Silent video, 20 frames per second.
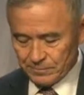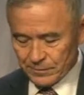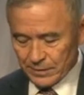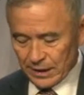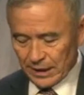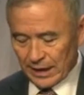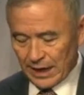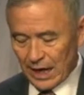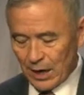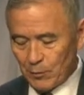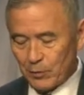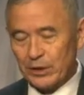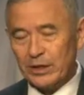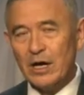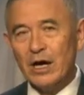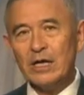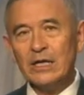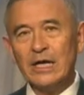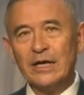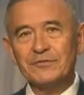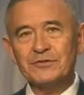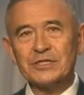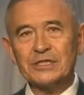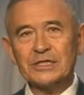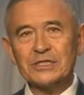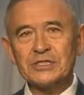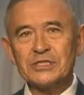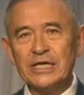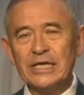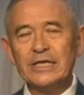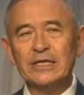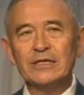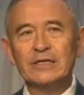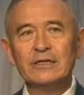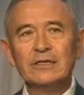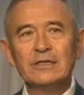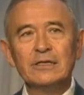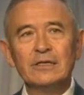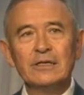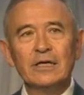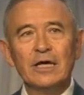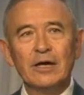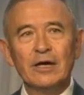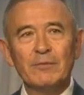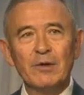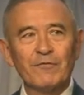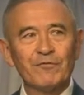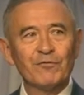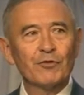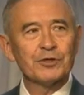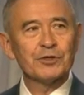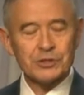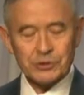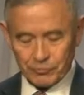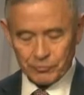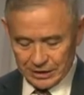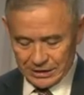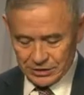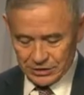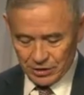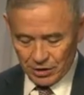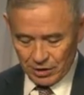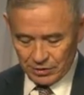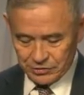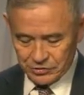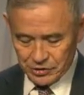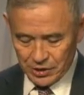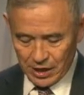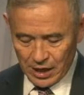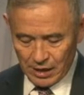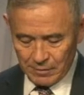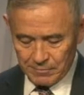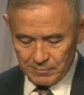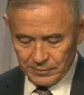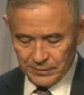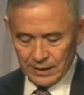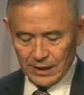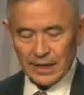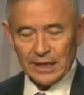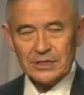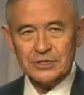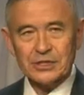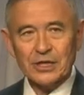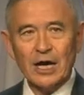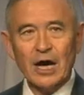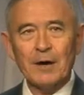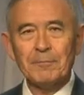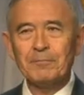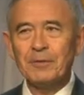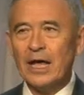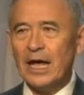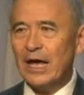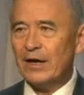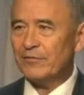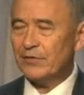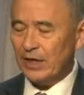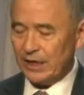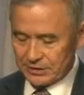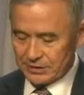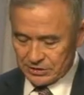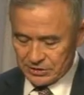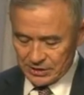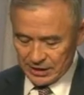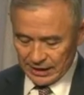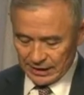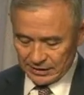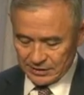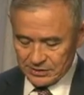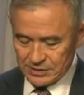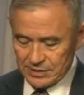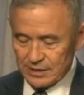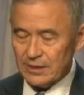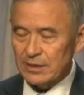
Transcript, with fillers: and I would not have succeeded in my first three star job as the OPNAV N6,